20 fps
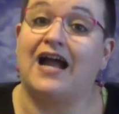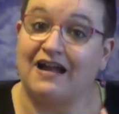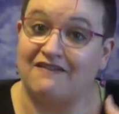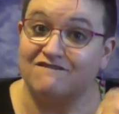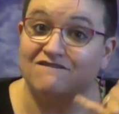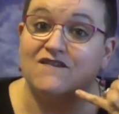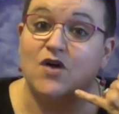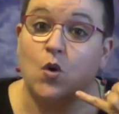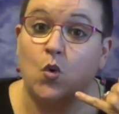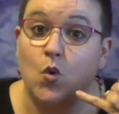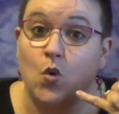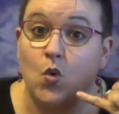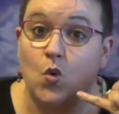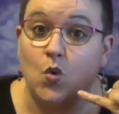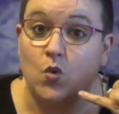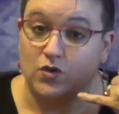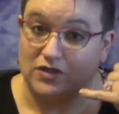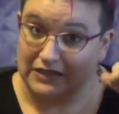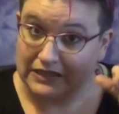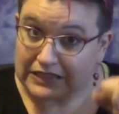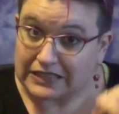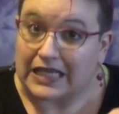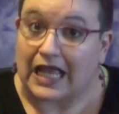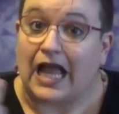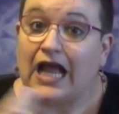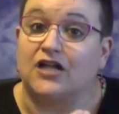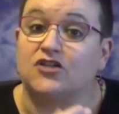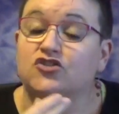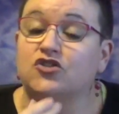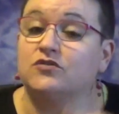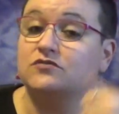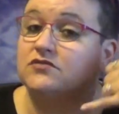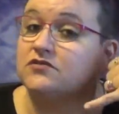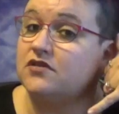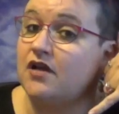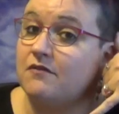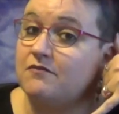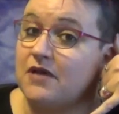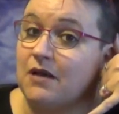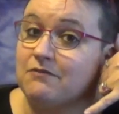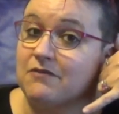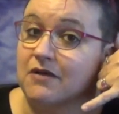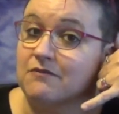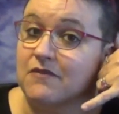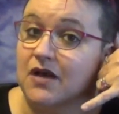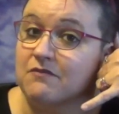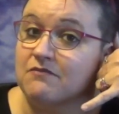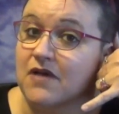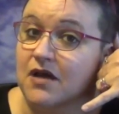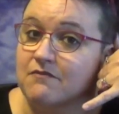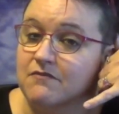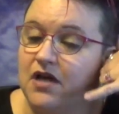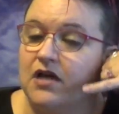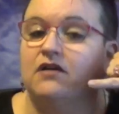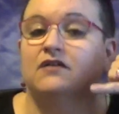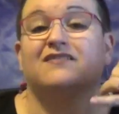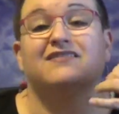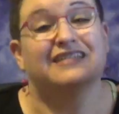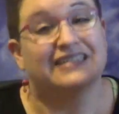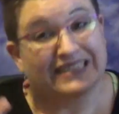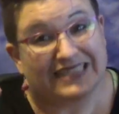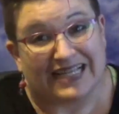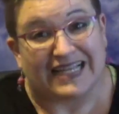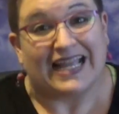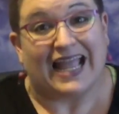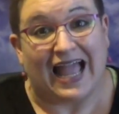There are deaf people that do have phones, and some do hear,